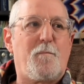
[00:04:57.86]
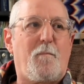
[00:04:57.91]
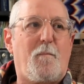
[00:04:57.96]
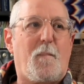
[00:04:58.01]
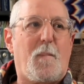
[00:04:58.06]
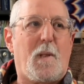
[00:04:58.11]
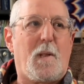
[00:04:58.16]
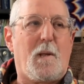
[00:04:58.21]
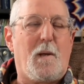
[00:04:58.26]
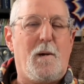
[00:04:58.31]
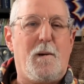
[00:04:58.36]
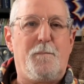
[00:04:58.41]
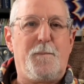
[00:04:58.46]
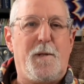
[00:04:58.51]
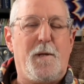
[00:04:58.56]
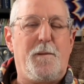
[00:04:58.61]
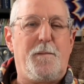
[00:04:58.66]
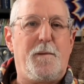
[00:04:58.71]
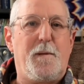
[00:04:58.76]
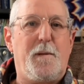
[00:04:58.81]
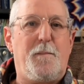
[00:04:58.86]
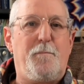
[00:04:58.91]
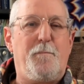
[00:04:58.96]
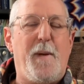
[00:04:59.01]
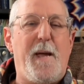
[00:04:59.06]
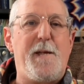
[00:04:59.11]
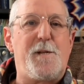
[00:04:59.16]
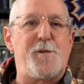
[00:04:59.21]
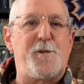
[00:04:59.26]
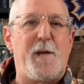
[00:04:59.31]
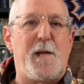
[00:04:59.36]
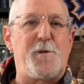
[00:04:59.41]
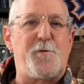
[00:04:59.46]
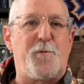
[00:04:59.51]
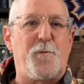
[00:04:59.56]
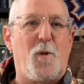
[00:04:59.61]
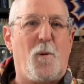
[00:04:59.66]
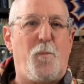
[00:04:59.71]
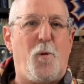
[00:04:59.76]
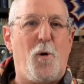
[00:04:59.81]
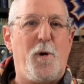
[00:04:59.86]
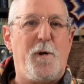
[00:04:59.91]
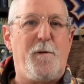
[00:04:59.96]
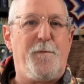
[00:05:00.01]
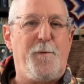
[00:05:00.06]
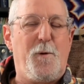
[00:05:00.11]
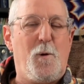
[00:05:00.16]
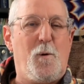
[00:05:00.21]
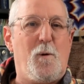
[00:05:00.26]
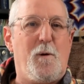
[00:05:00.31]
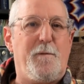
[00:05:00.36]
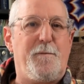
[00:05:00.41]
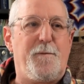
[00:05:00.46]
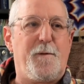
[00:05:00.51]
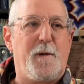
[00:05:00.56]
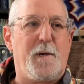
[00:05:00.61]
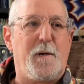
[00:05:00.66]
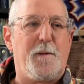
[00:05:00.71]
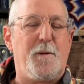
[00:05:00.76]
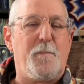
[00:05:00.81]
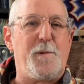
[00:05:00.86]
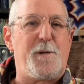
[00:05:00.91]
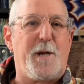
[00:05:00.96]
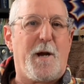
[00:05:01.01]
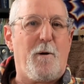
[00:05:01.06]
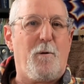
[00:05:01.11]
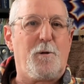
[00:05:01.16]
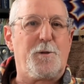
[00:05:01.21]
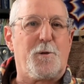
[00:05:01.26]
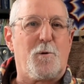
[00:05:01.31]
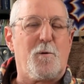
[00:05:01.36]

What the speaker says: That made sense from the point of view of the materials that were